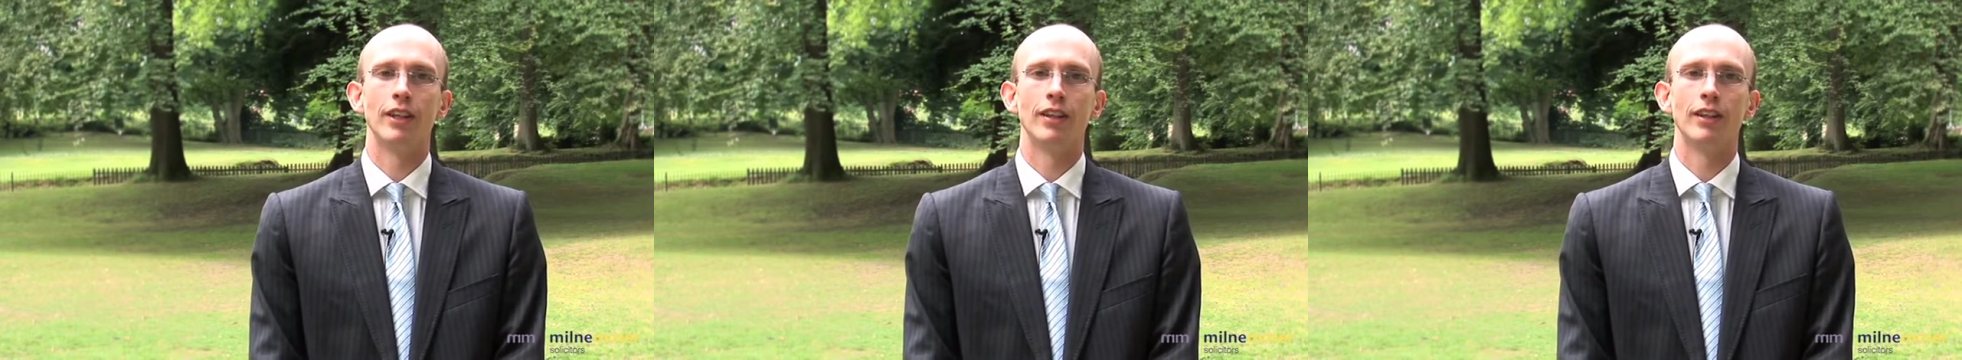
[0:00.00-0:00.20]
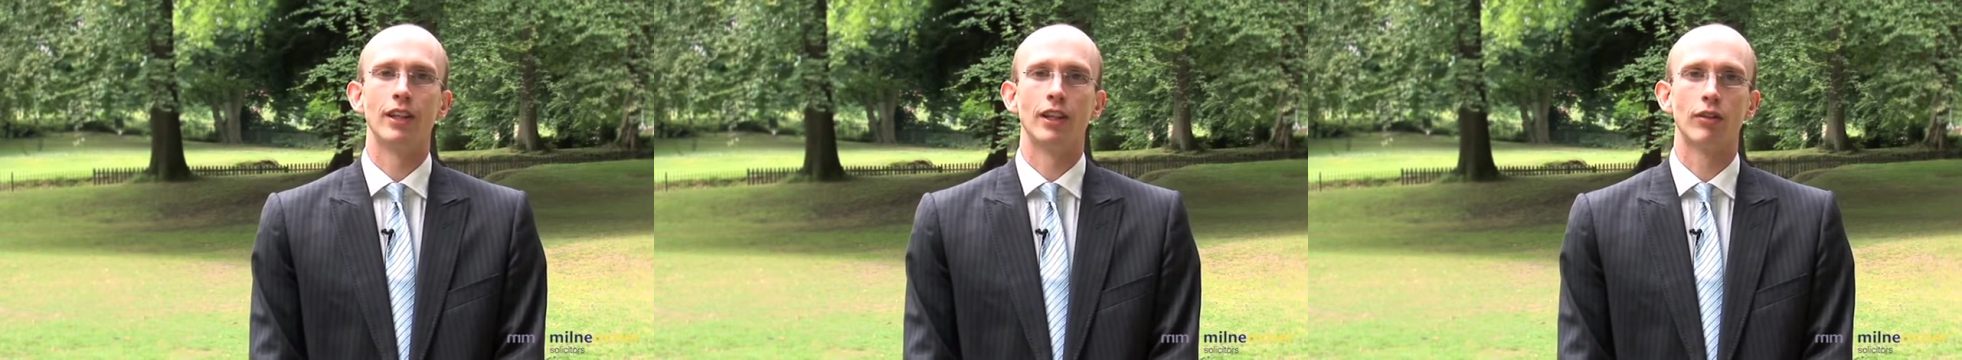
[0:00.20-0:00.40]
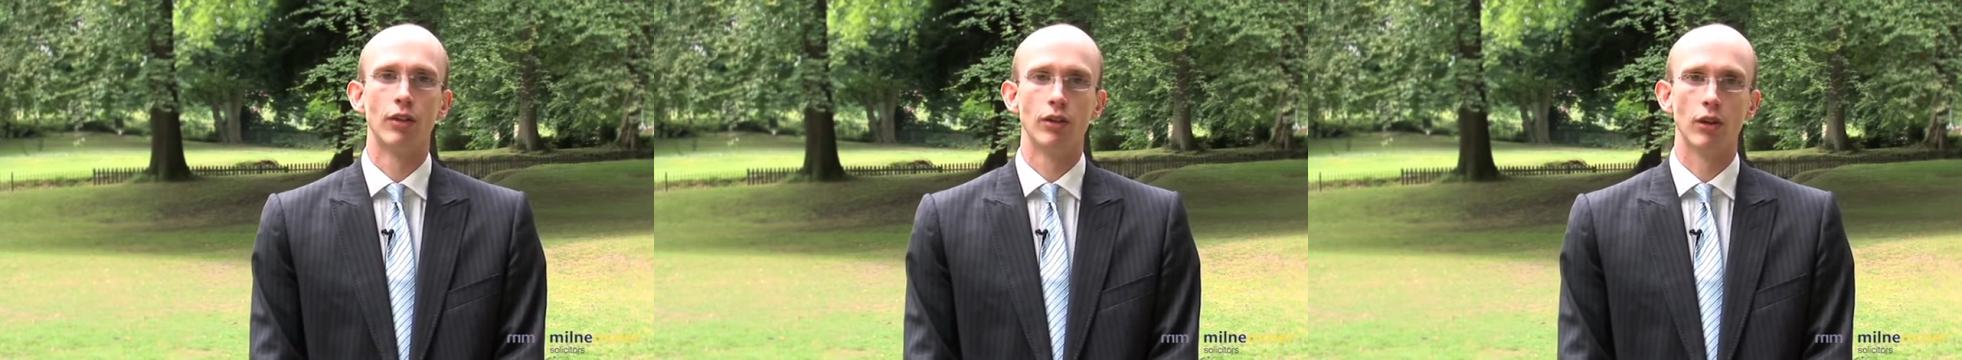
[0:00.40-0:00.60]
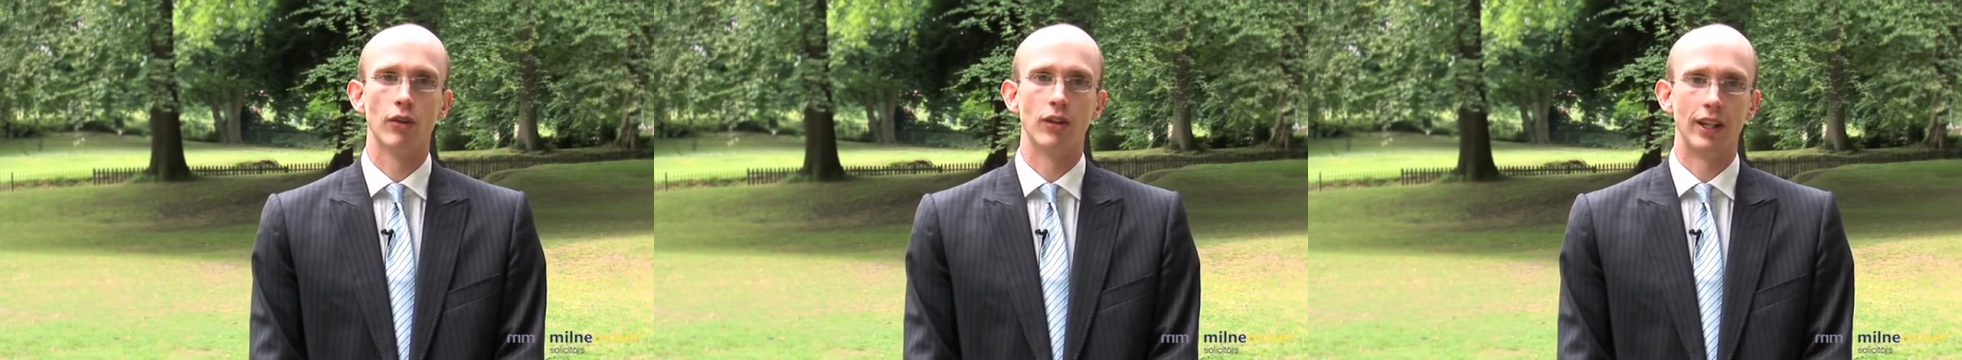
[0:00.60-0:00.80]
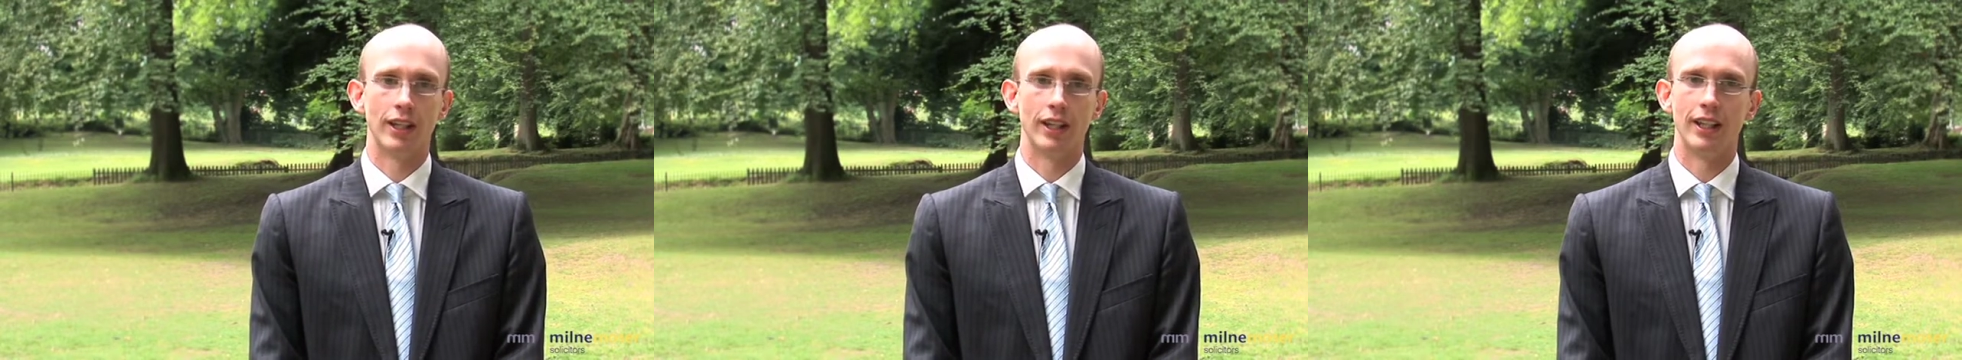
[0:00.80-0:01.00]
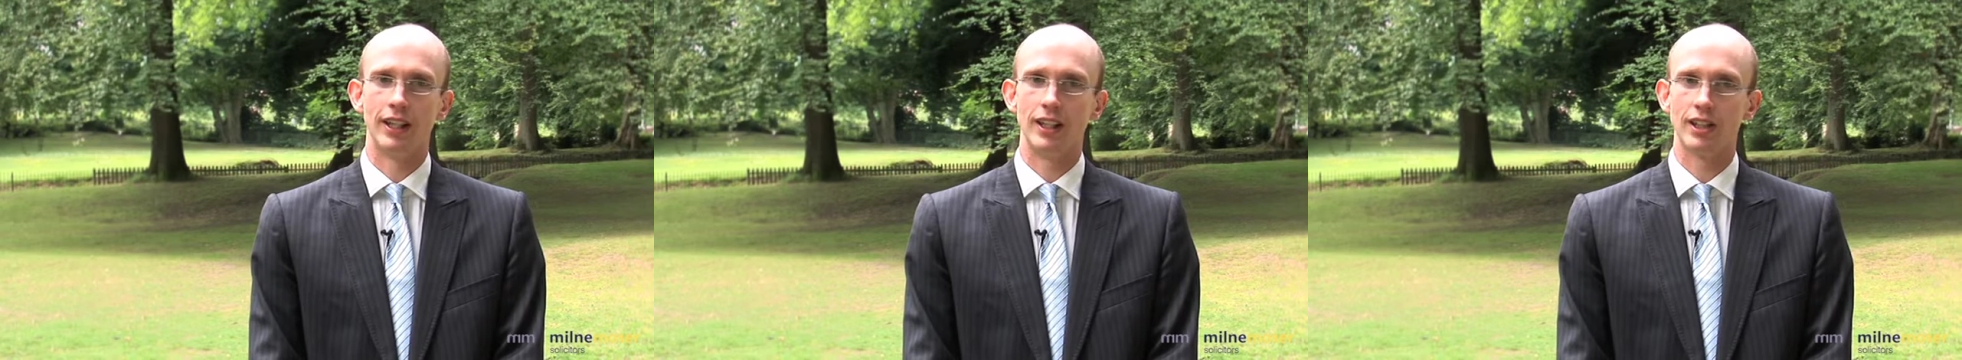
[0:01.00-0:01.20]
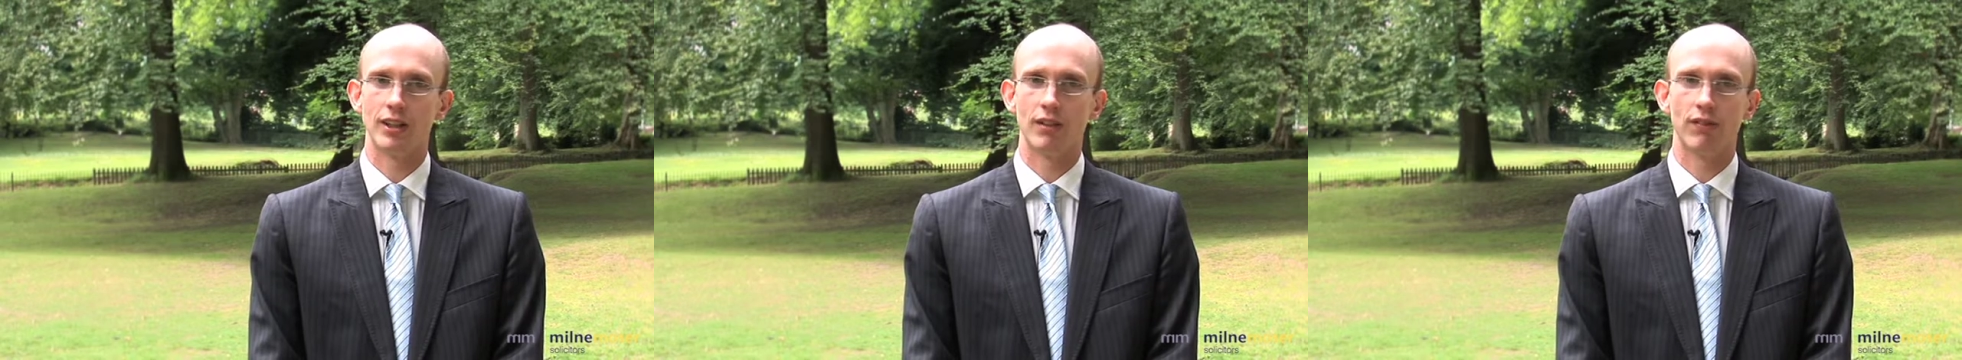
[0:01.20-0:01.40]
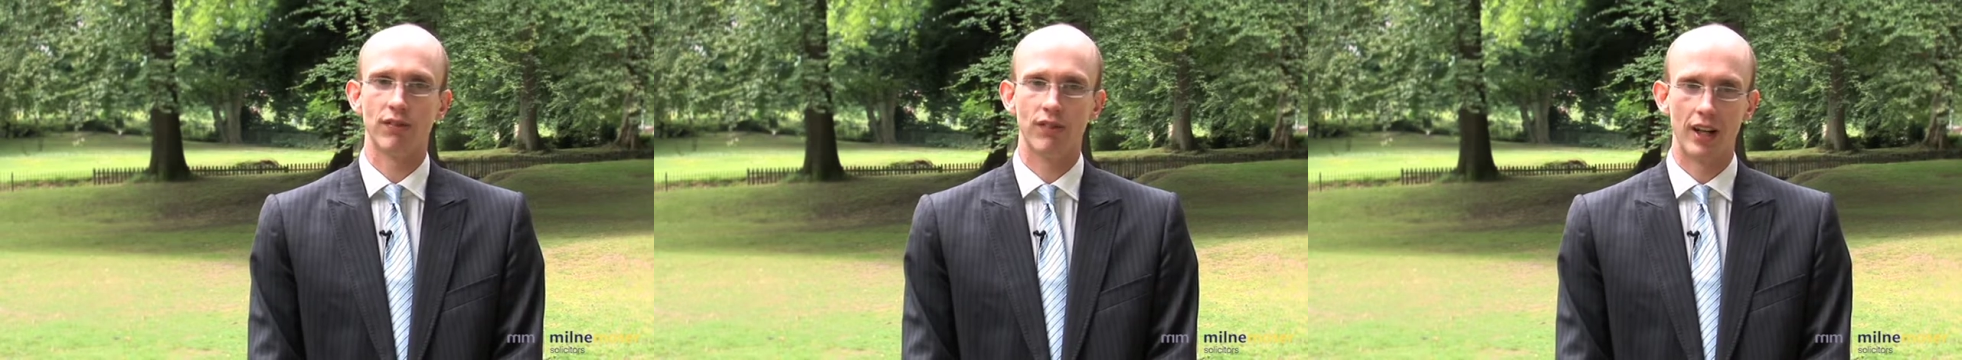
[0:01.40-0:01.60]
The crucial thing is
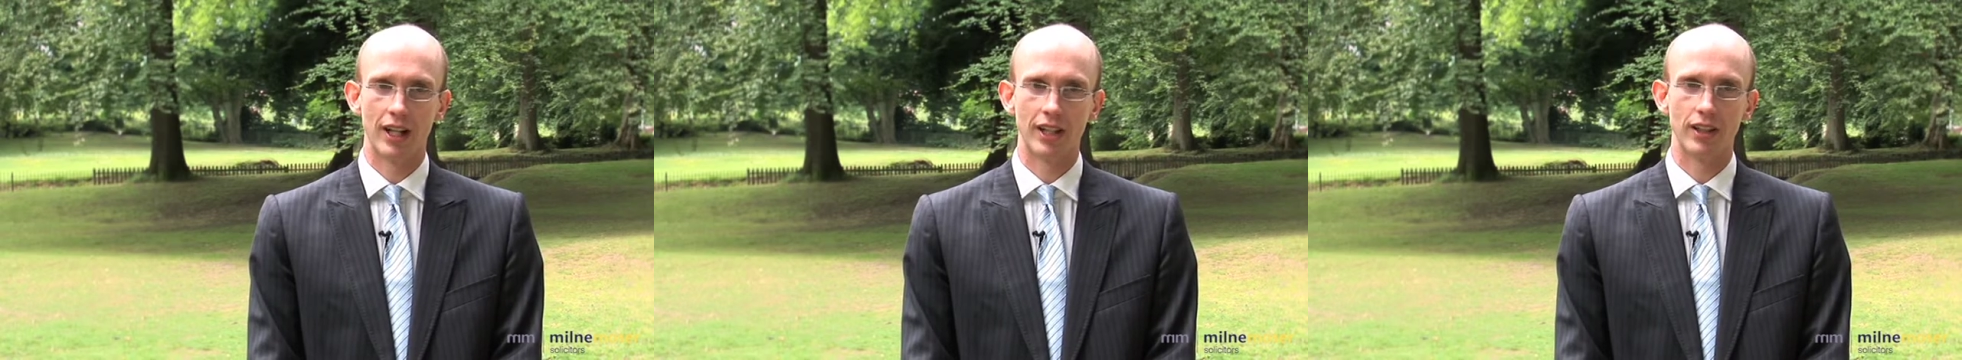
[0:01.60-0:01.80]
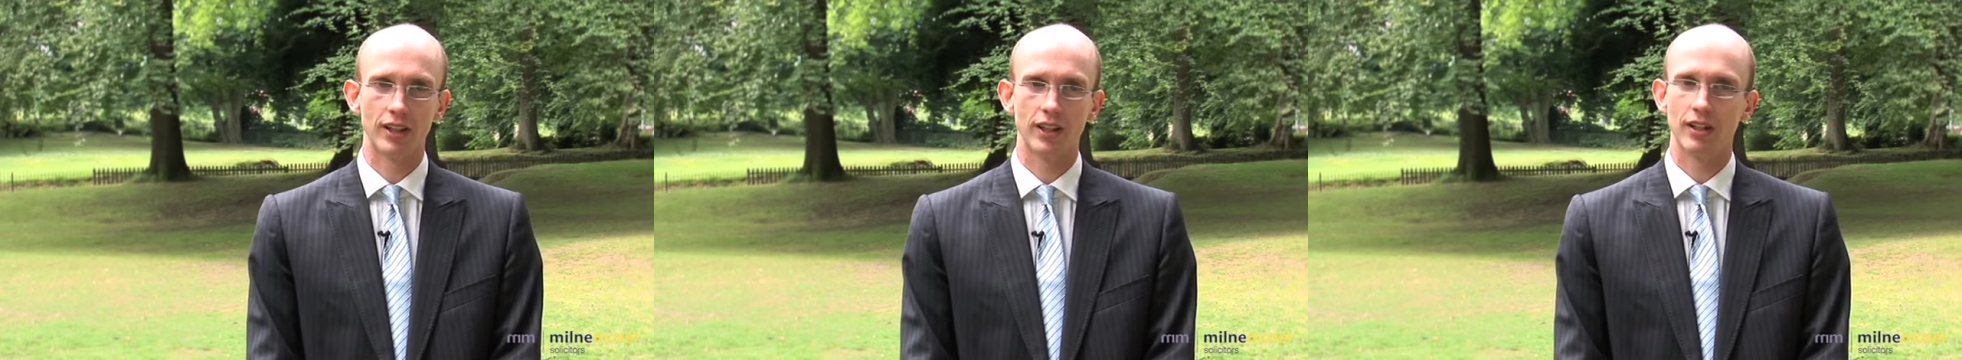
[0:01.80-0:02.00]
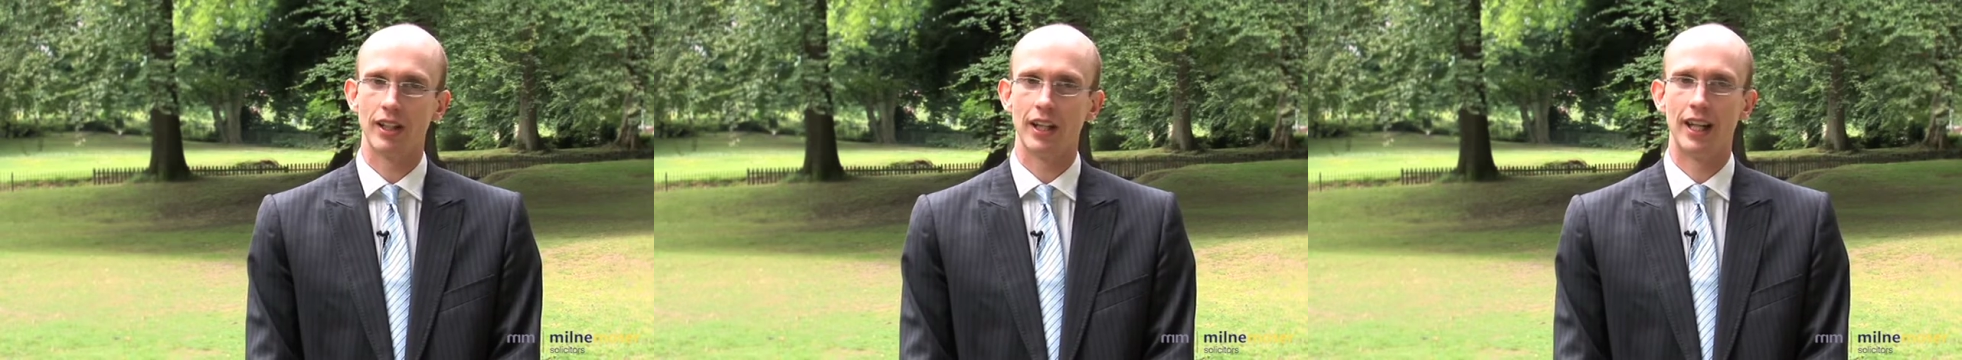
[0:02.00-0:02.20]
fairness